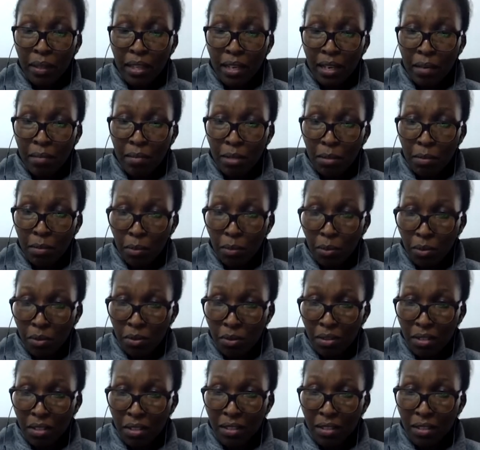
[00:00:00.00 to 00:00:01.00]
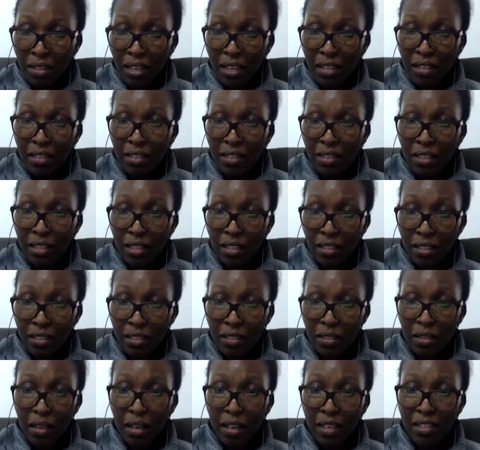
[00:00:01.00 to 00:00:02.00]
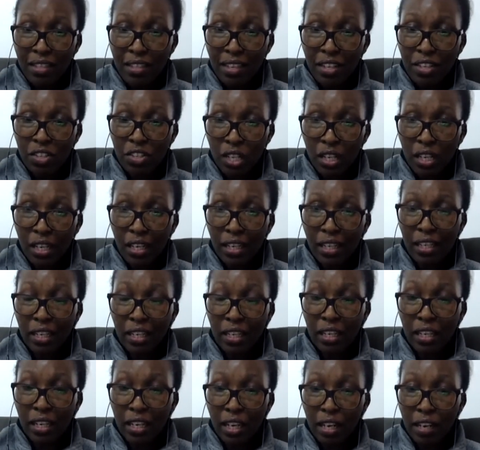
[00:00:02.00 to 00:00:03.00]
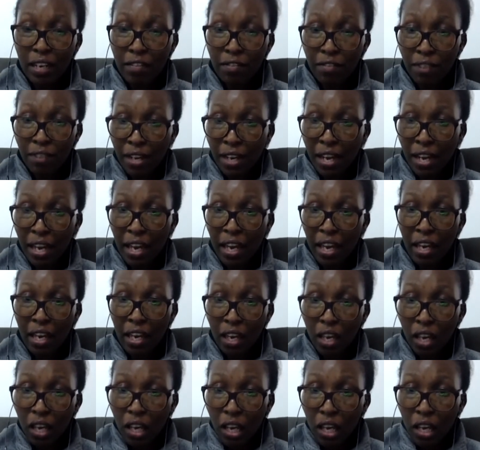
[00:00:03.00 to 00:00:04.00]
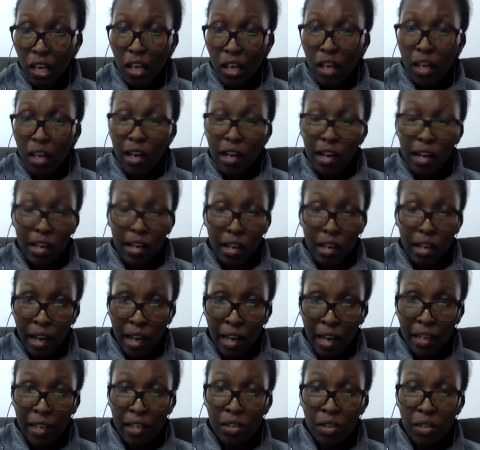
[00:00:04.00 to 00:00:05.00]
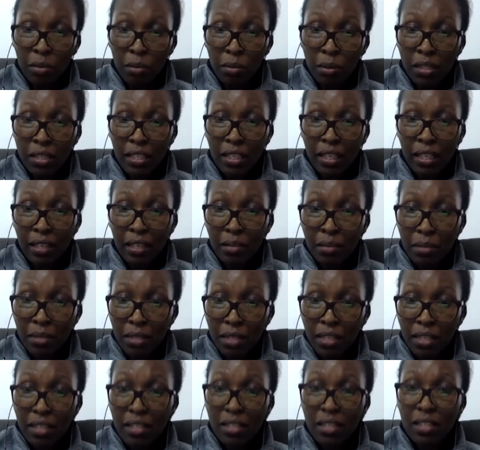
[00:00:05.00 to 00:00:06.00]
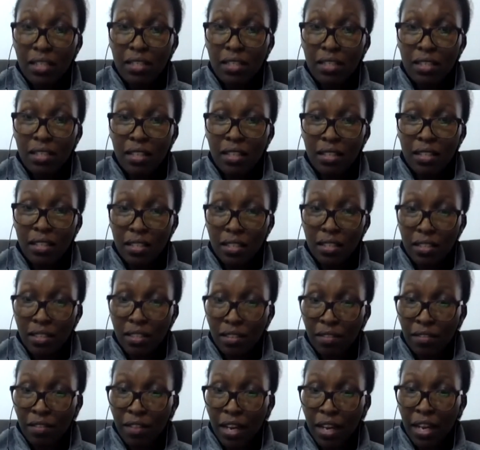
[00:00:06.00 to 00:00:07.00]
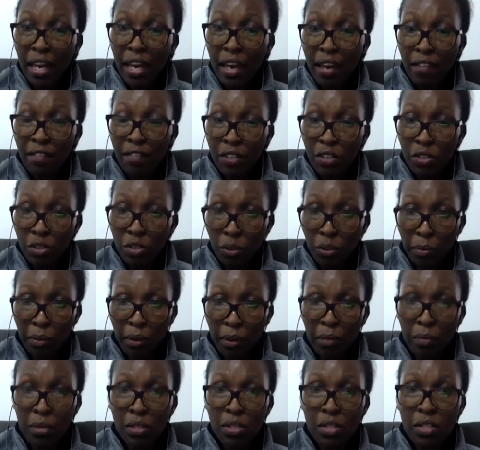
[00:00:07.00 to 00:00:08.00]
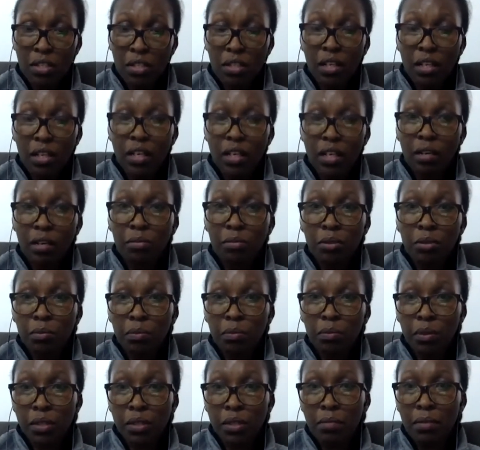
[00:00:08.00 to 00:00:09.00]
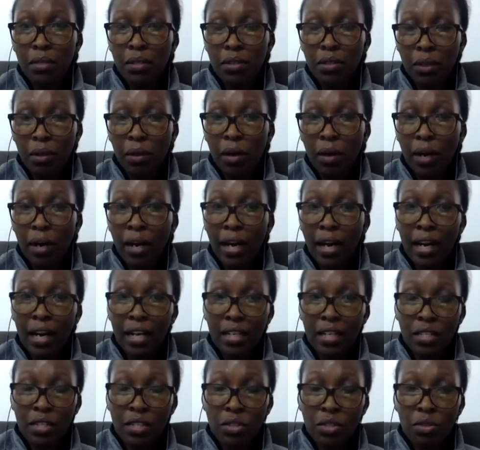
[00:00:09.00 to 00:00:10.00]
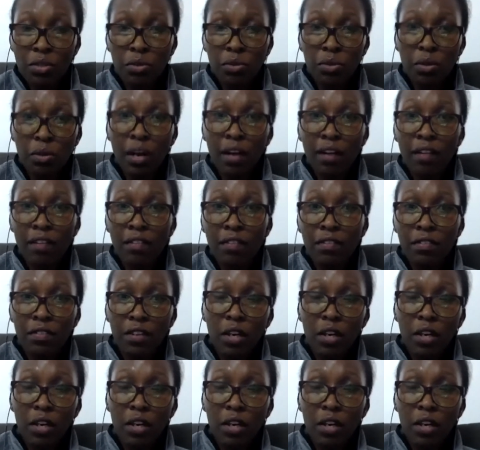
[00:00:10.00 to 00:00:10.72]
that I'm supposed to discuss is essentially a very, under normal circumstances, it's a very heavy topic, which would possibly require us to have